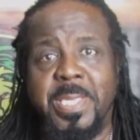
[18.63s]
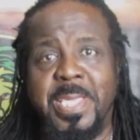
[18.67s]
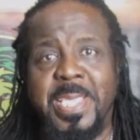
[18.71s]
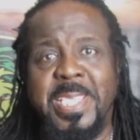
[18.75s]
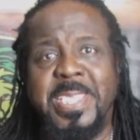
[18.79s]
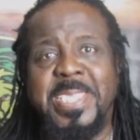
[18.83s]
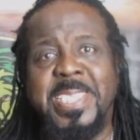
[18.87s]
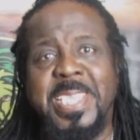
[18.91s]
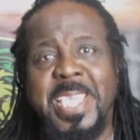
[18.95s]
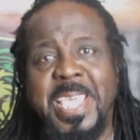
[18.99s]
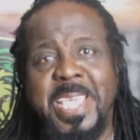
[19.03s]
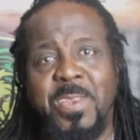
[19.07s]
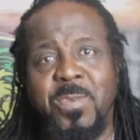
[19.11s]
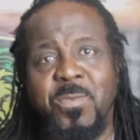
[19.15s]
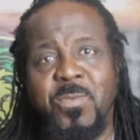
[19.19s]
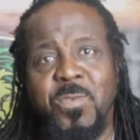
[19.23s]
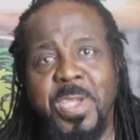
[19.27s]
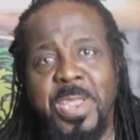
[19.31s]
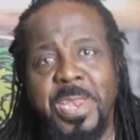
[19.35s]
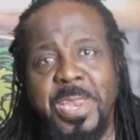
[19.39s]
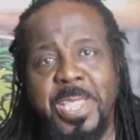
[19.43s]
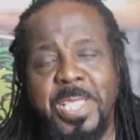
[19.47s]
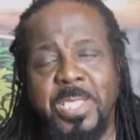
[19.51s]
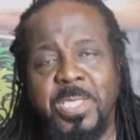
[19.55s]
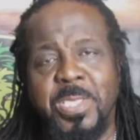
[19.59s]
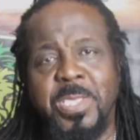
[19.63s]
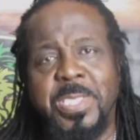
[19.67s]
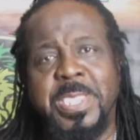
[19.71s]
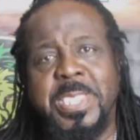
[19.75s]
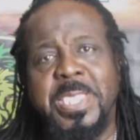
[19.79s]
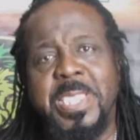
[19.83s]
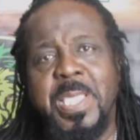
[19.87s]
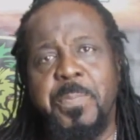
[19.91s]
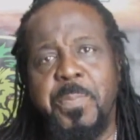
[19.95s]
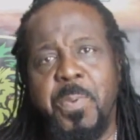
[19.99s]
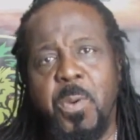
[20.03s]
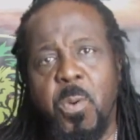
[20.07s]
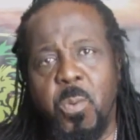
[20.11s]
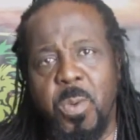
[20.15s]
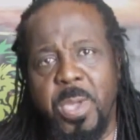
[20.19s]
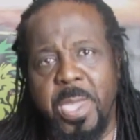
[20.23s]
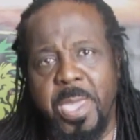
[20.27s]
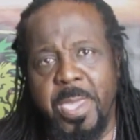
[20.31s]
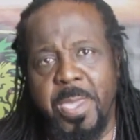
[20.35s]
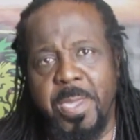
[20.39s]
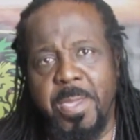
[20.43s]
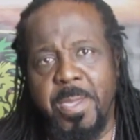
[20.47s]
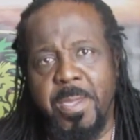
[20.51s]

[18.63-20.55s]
is getting ready to step away